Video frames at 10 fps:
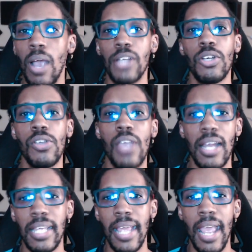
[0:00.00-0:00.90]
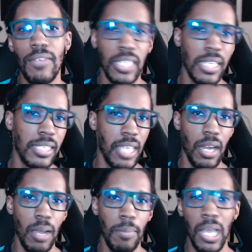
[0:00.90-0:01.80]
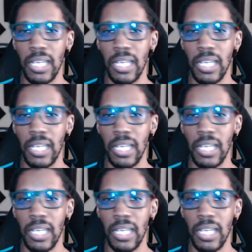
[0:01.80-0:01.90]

I show you how to get everything set up,